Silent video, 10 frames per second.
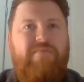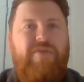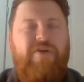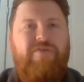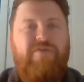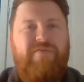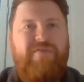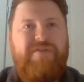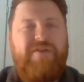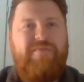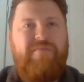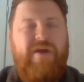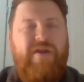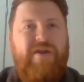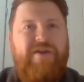all obviously,
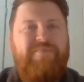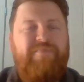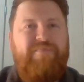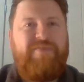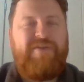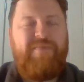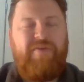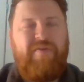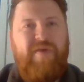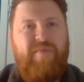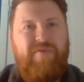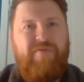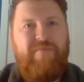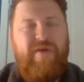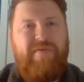and it's typically people
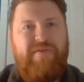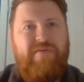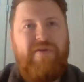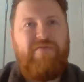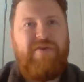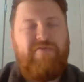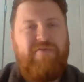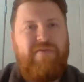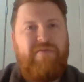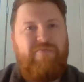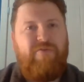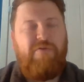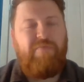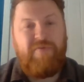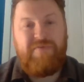who maybe don't deal with
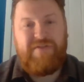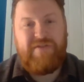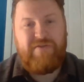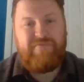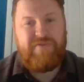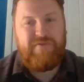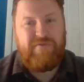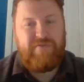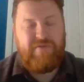rural properties as often.